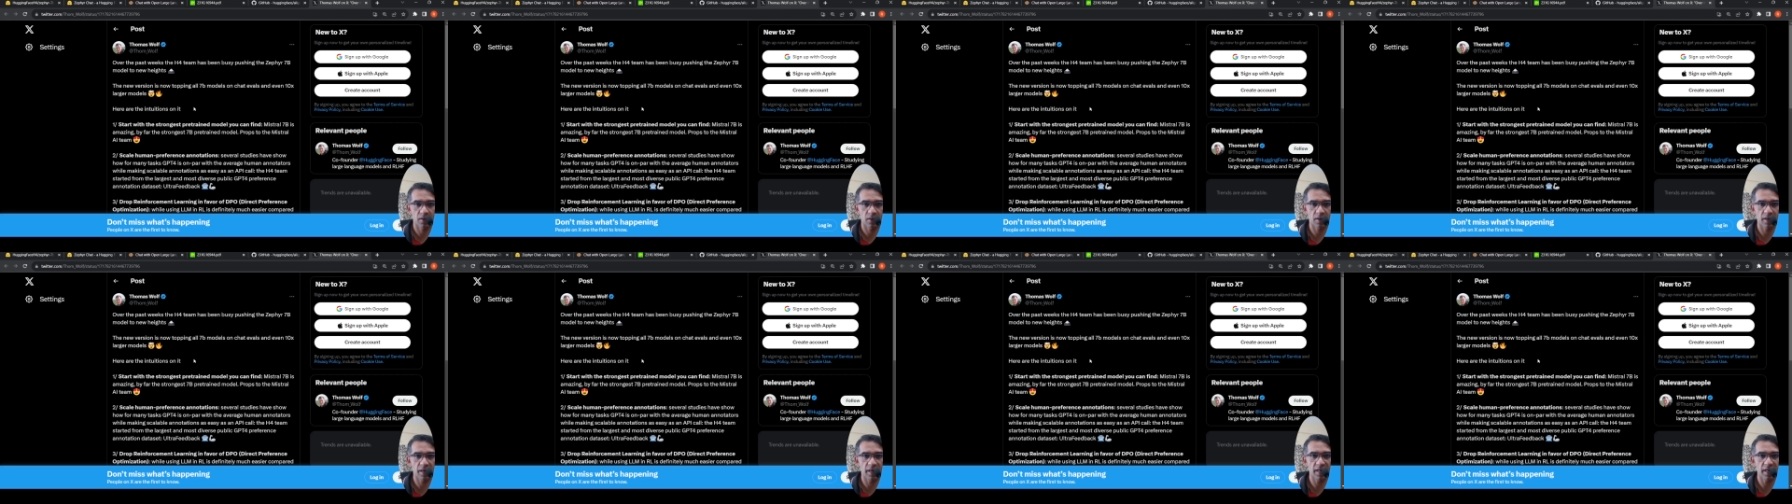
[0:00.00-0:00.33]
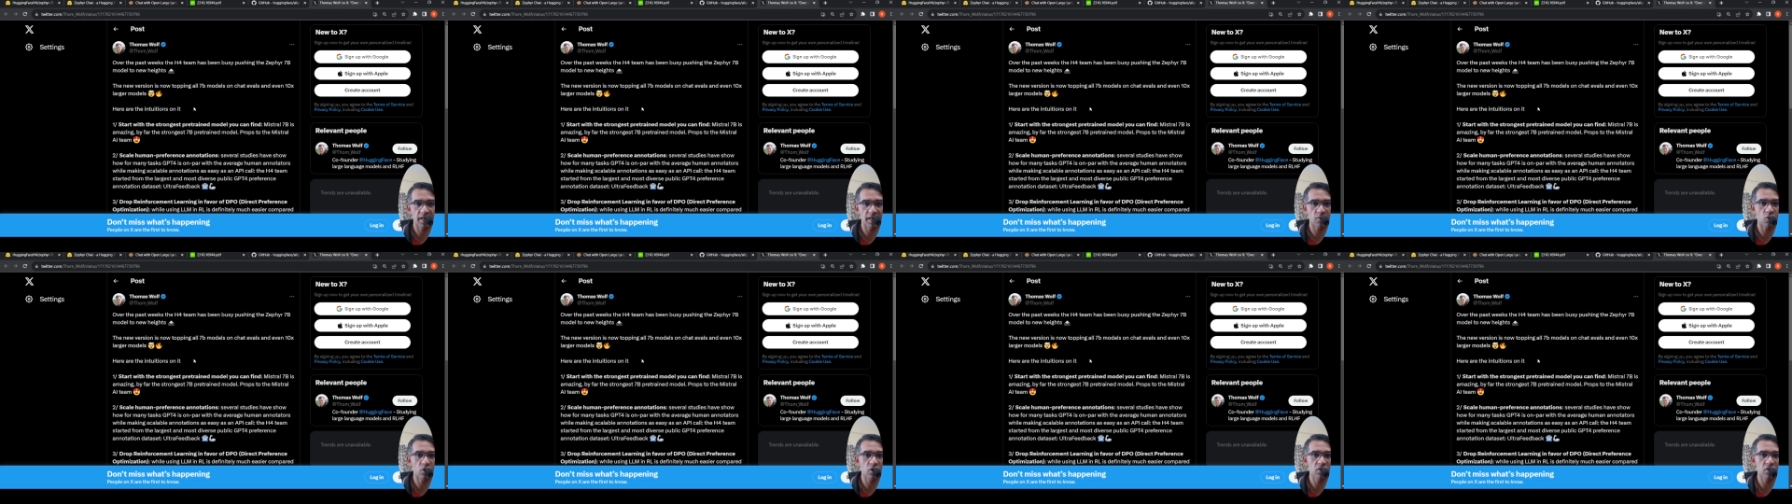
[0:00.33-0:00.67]
right?
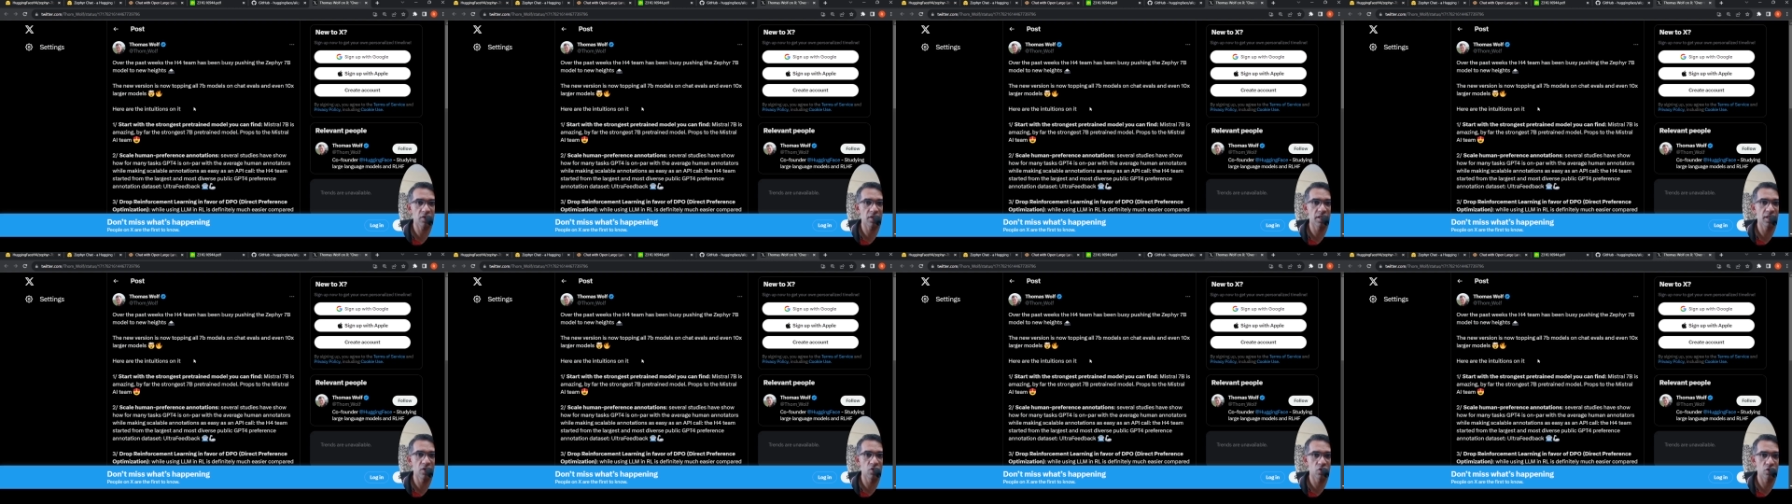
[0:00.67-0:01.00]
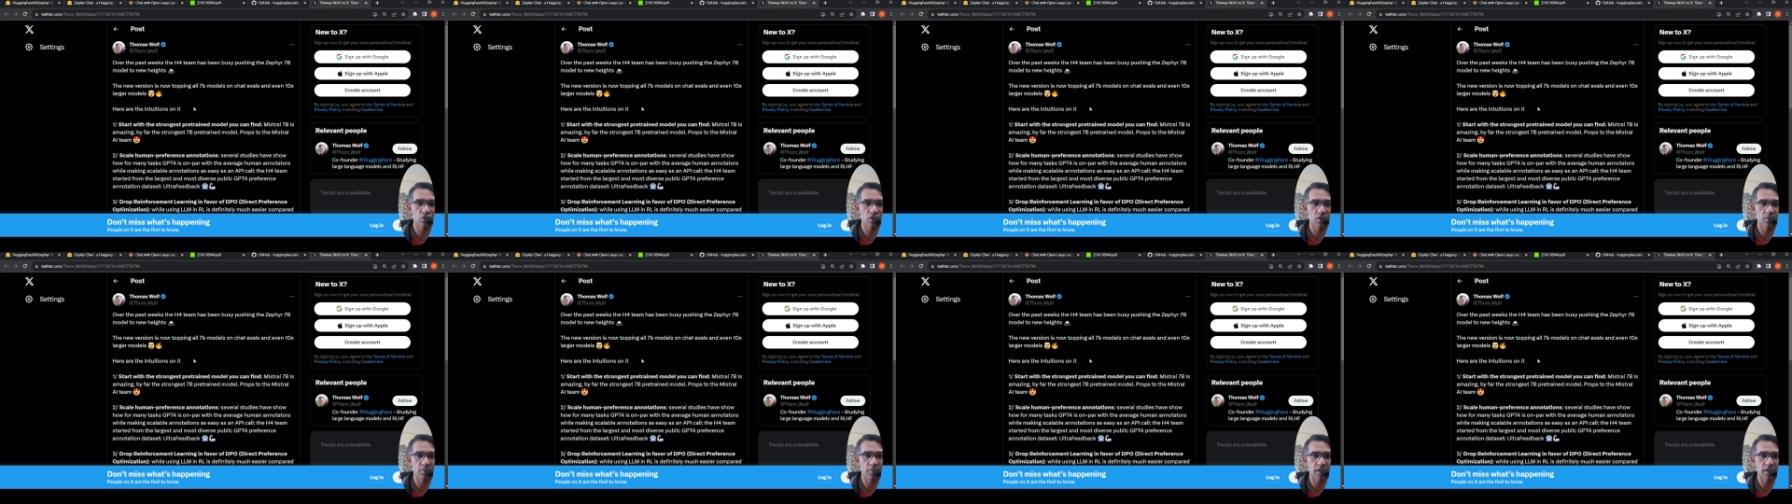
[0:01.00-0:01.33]
And what is the
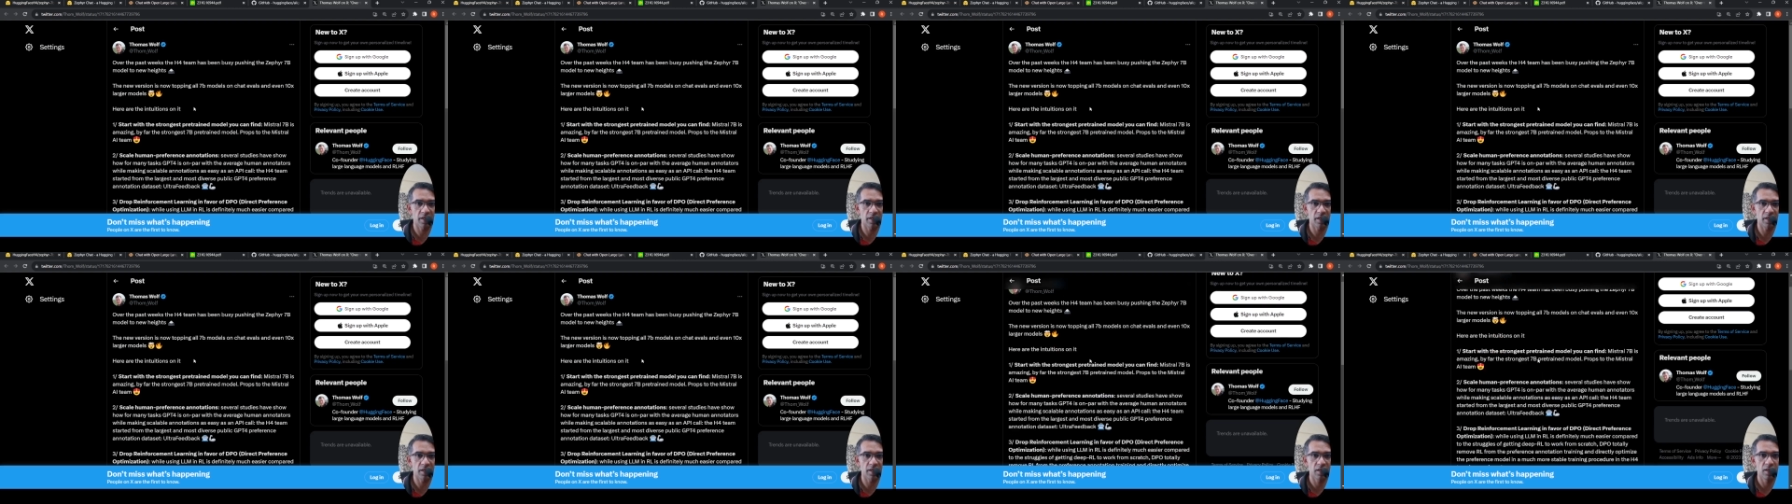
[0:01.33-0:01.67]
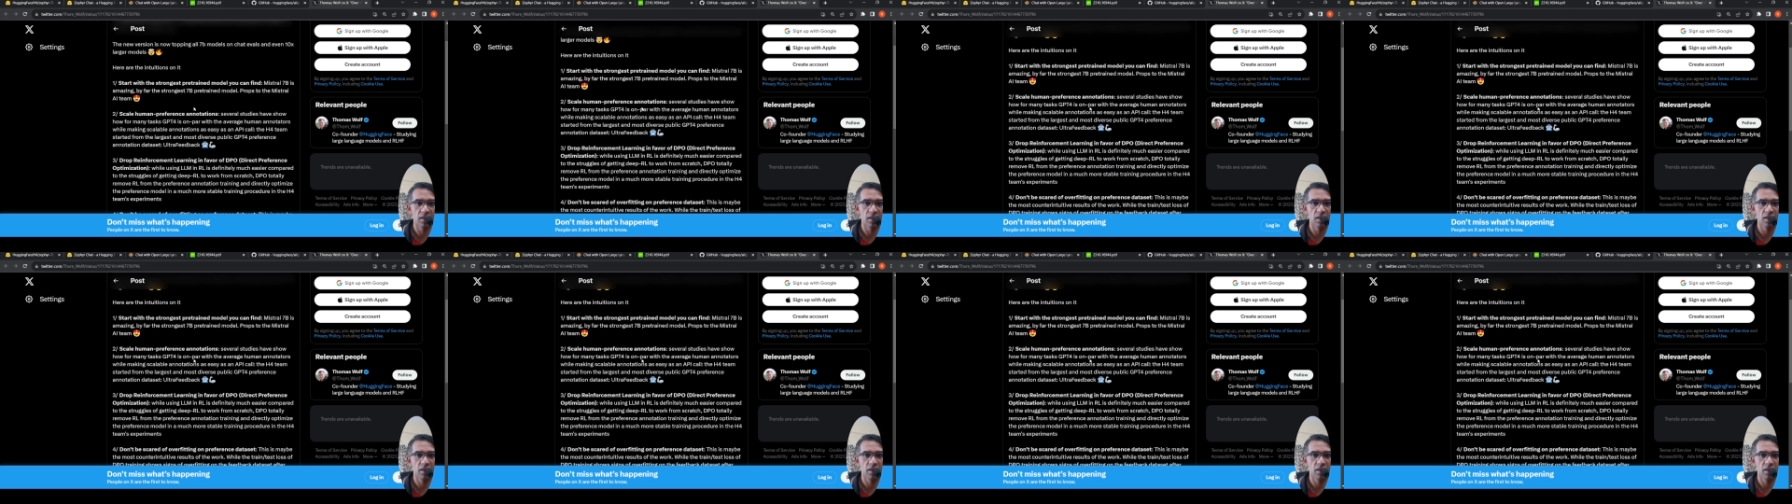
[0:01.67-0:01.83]
intuition behind it?